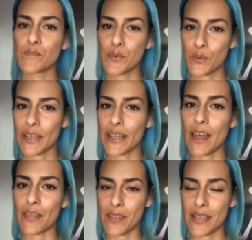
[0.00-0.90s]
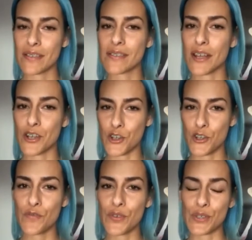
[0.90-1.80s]
pulling out things that are
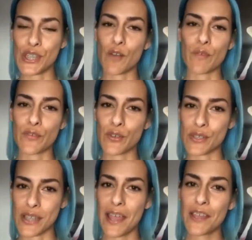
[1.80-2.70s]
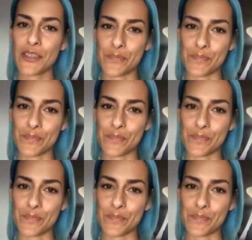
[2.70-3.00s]
new for yourself if you're saying them.